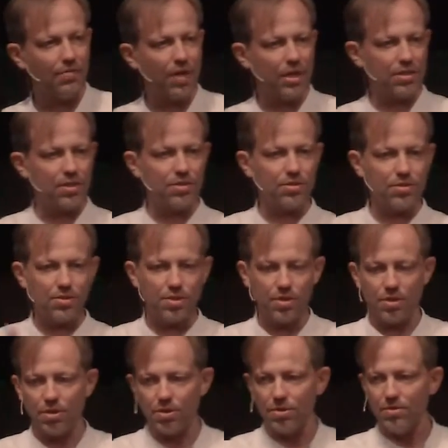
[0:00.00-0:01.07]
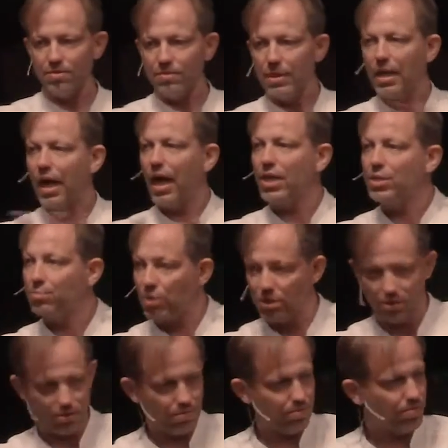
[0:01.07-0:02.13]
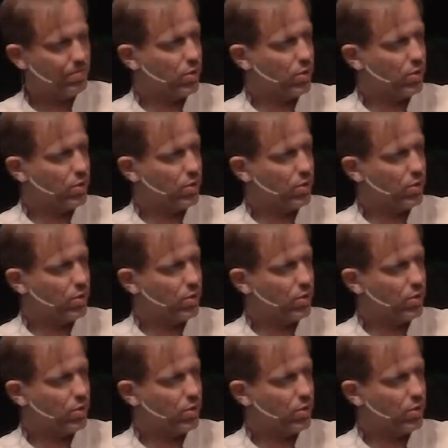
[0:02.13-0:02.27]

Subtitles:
invited her husband,